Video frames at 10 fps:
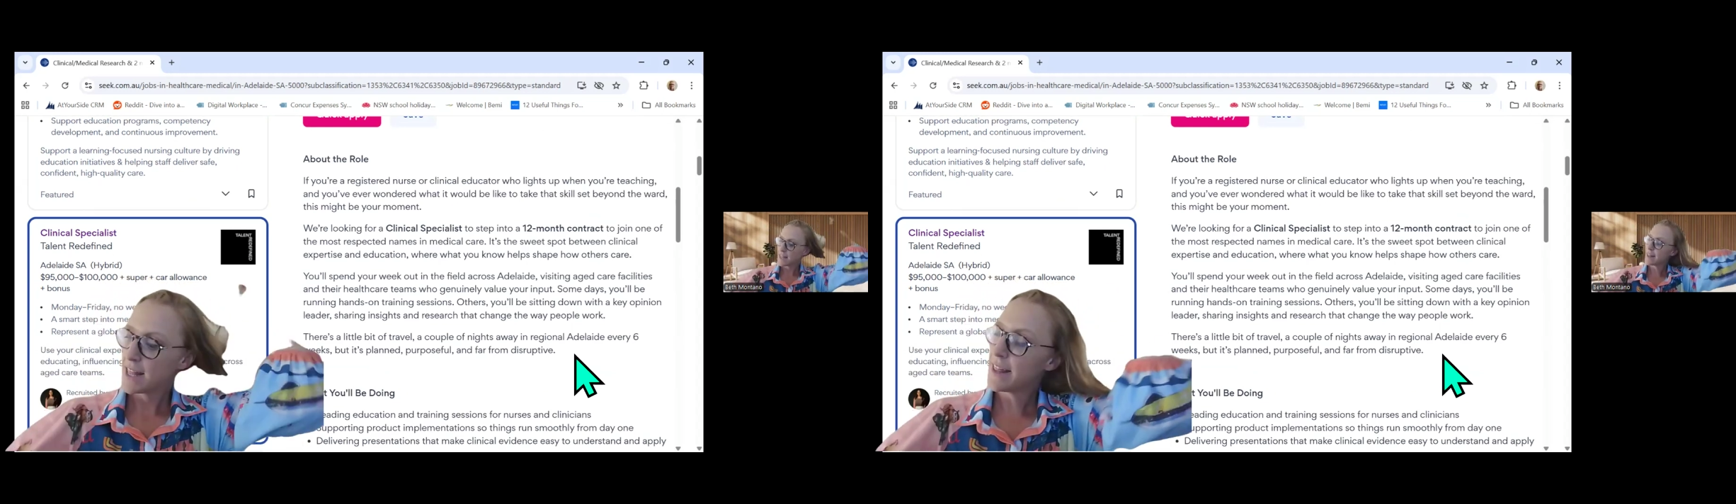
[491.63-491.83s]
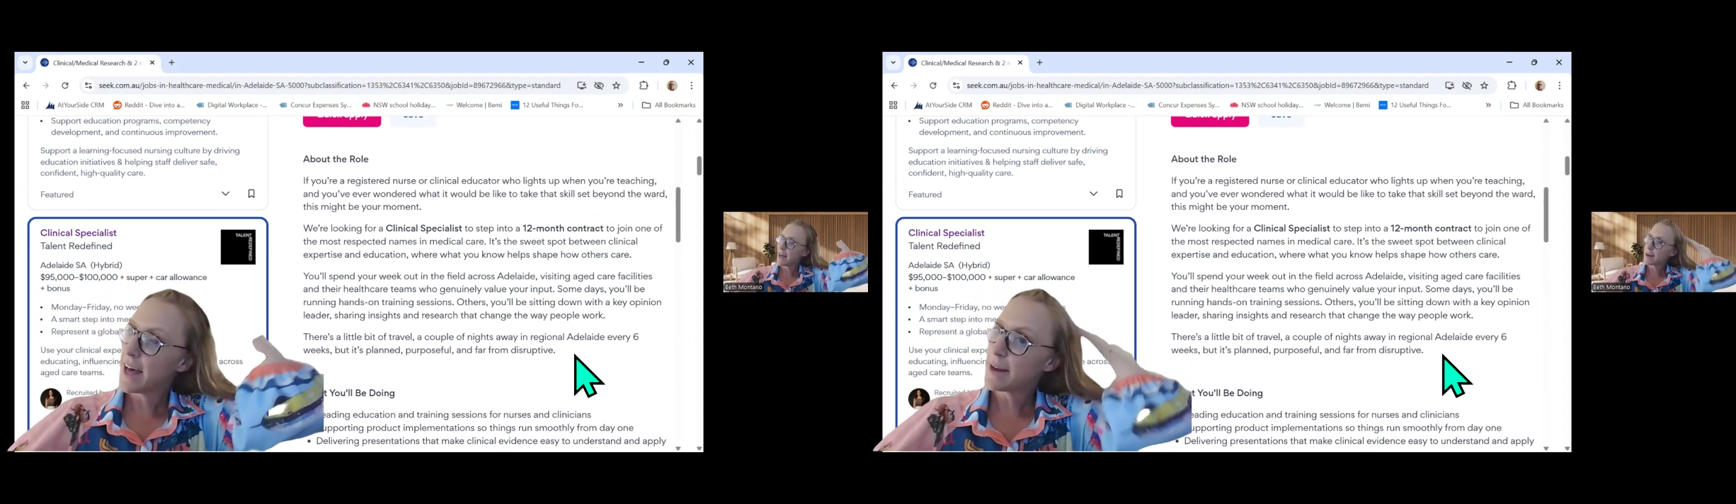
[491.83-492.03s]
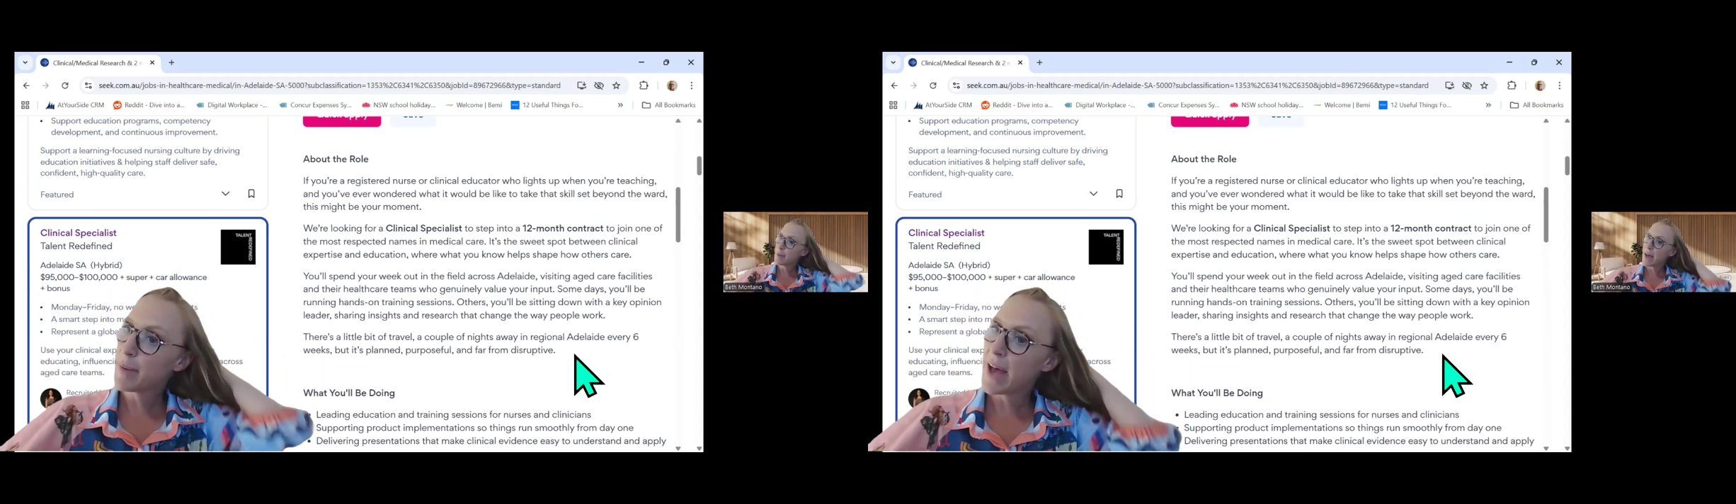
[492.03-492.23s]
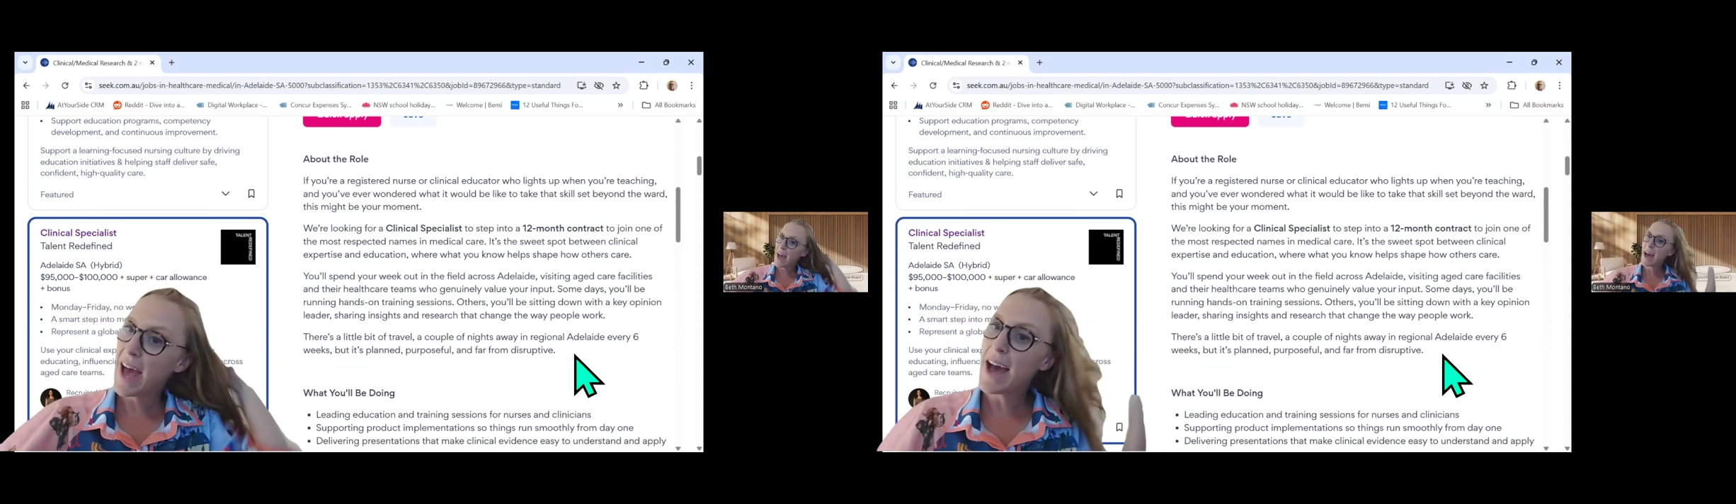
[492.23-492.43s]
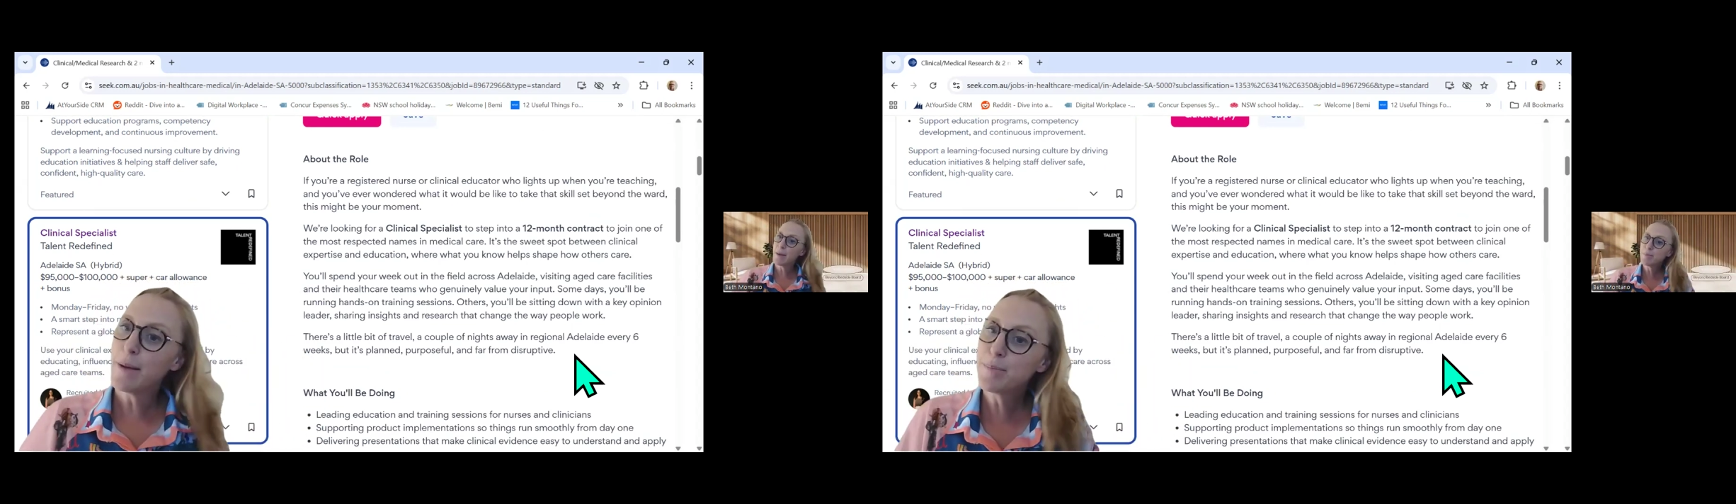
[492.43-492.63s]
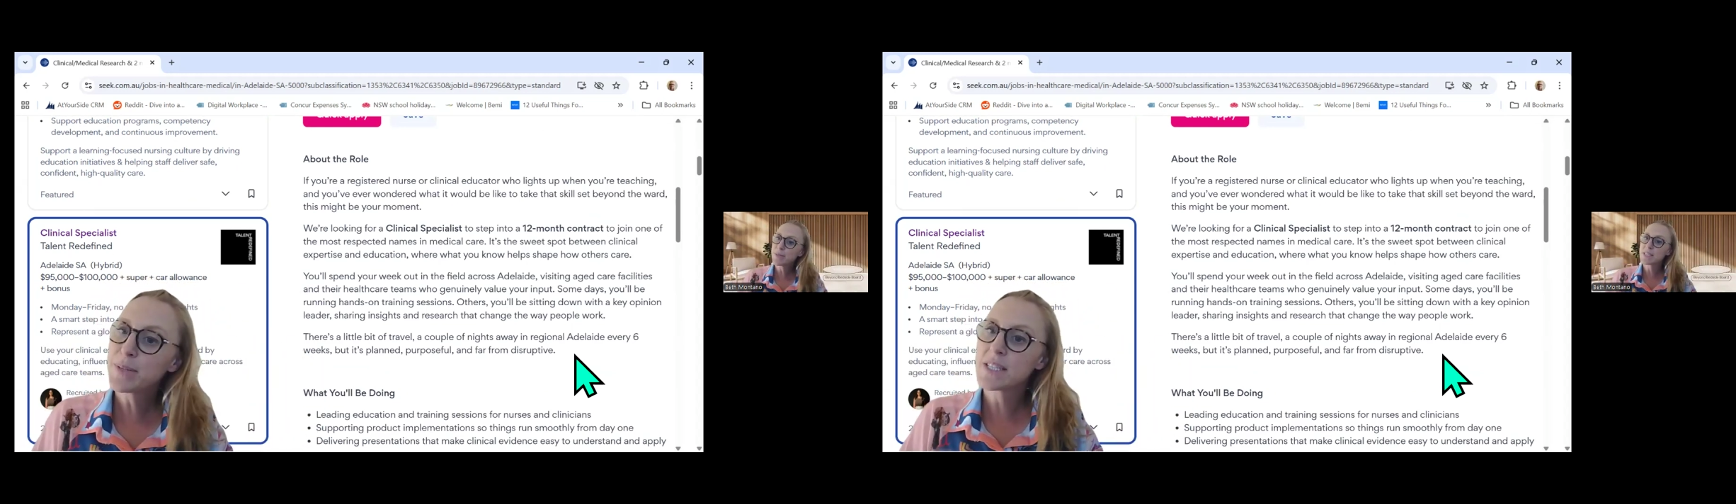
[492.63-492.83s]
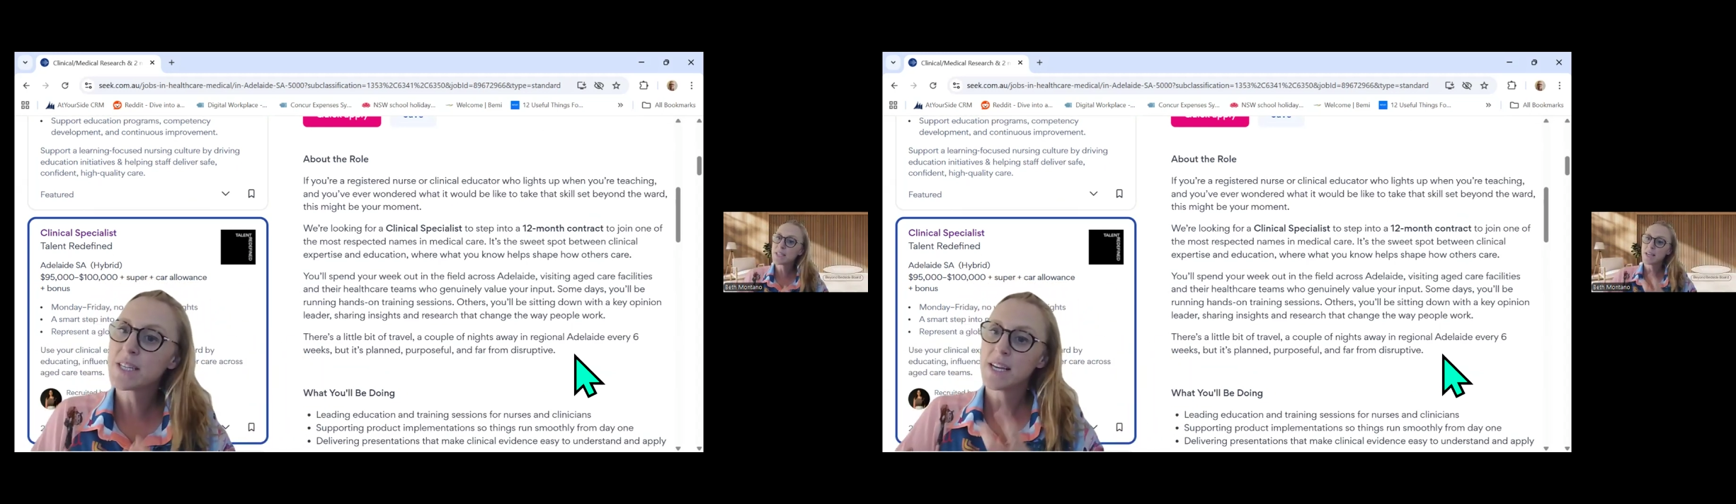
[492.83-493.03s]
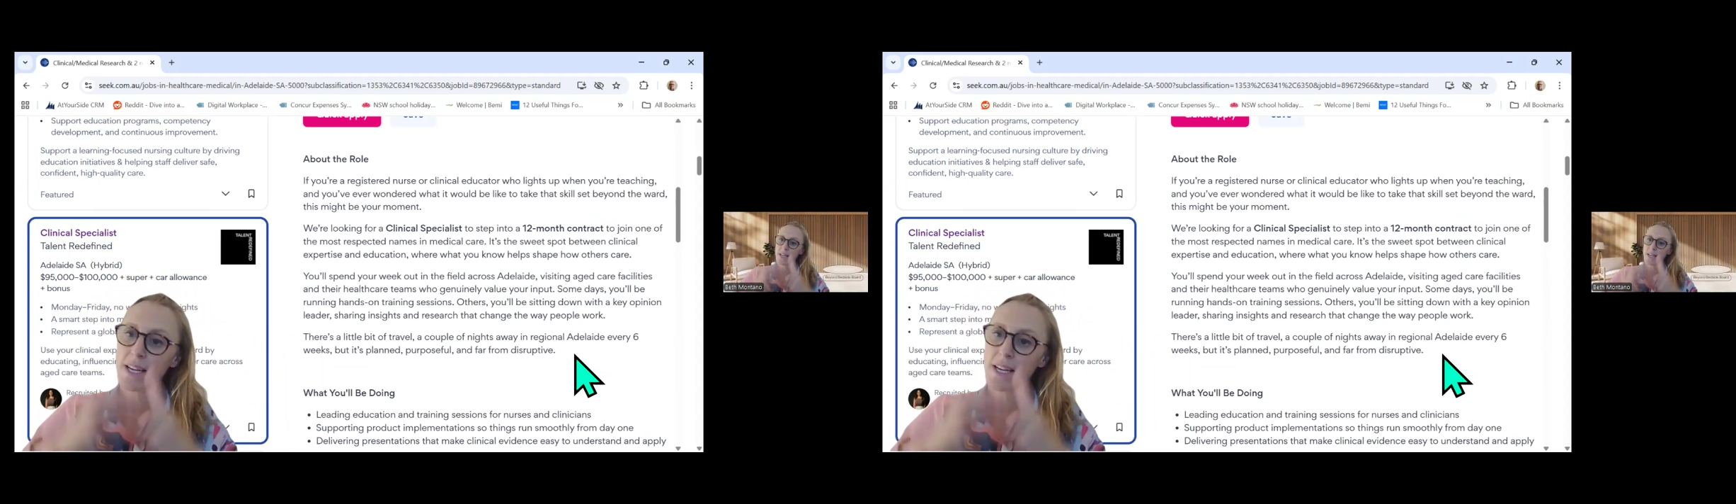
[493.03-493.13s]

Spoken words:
that perhaps